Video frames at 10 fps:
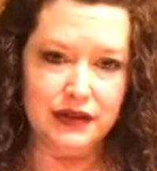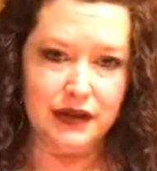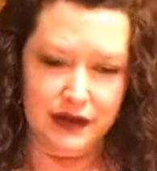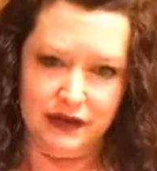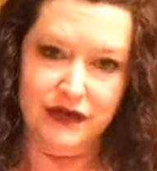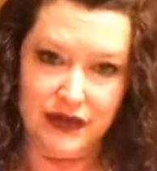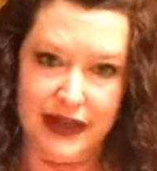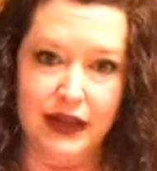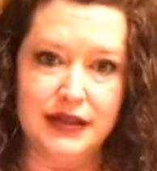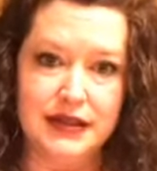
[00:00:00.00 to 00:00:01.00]
of
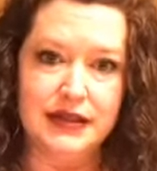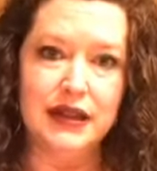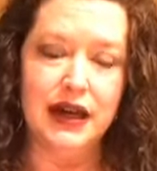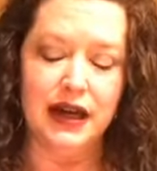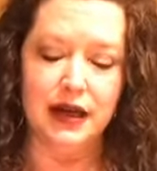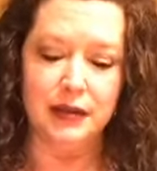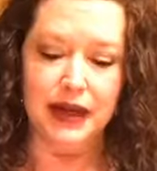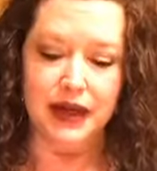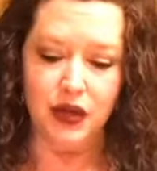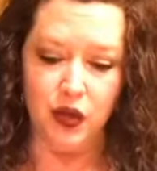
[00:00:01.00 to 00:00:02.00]
things um,
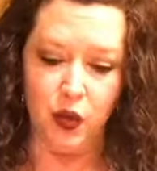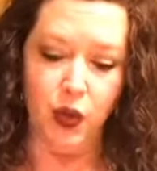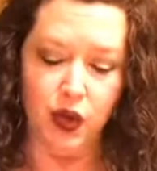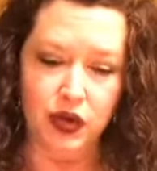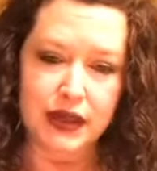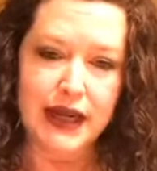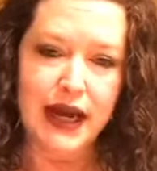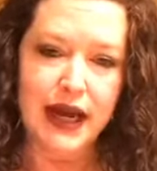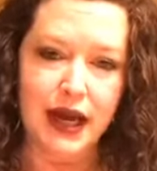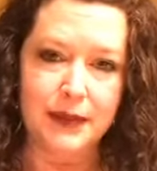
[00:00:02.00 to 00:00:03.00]
in your world.
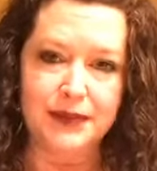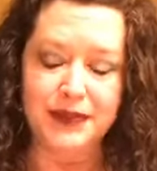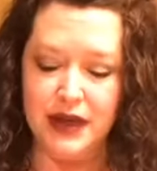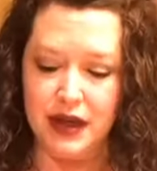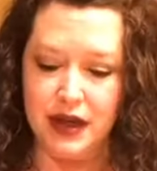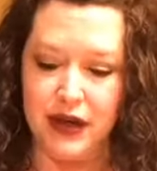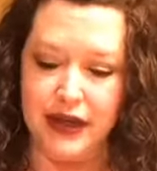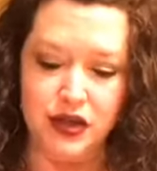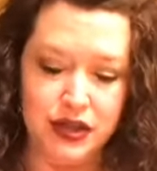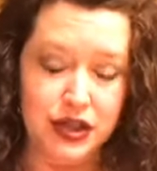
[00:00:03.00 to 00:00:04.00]
Um,
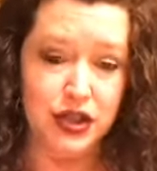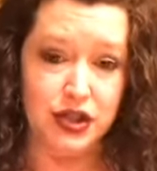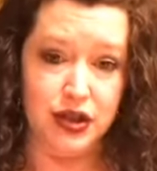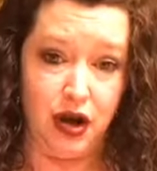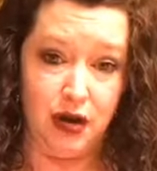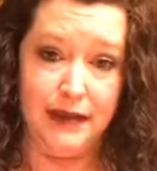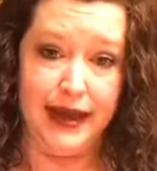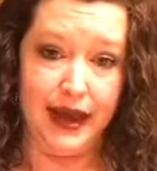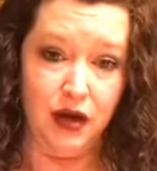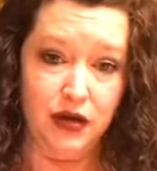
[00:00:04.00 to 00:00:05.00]
okay, Trisha just called
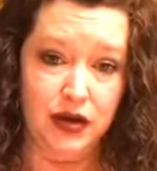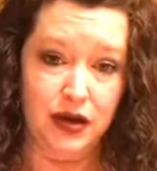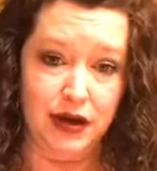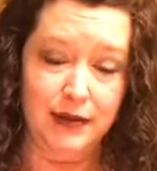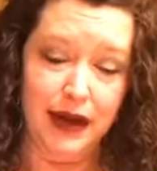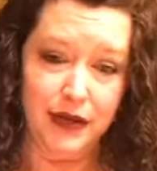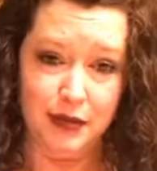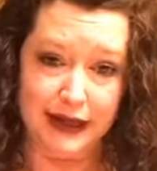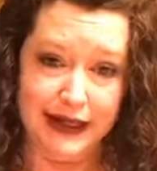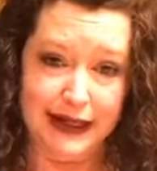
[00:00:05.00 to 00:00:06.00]
me out uh, about the
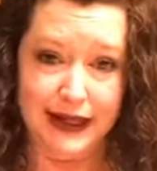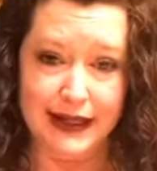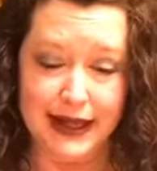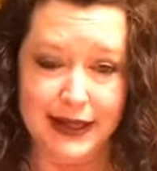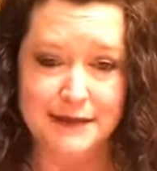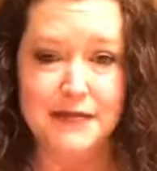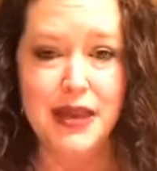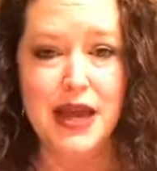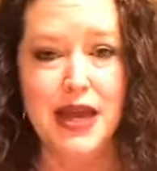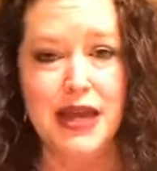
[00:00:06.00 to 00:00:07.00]
planking thing.
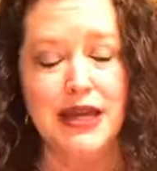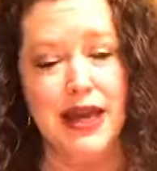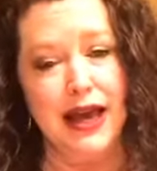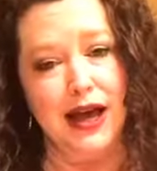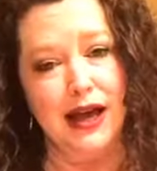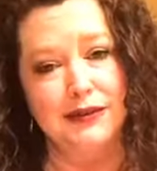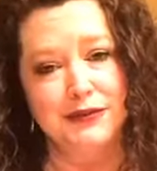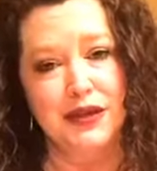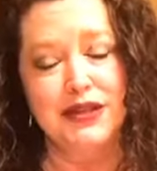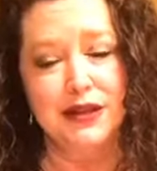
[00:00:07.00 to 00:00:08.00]
Yeah,
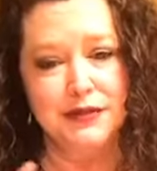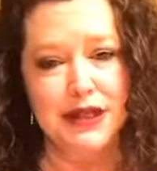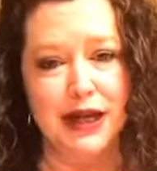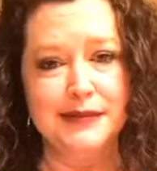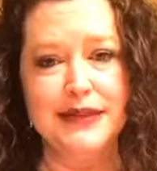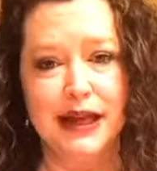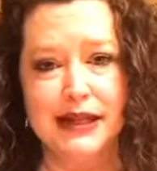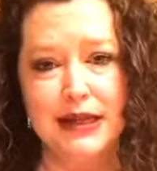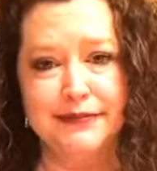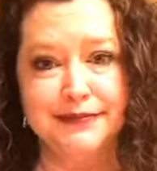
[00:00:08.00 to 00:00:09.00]
sometimes I
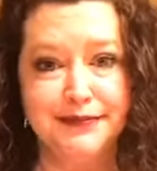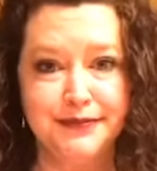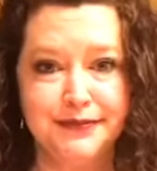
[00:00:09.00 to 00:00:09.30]
am.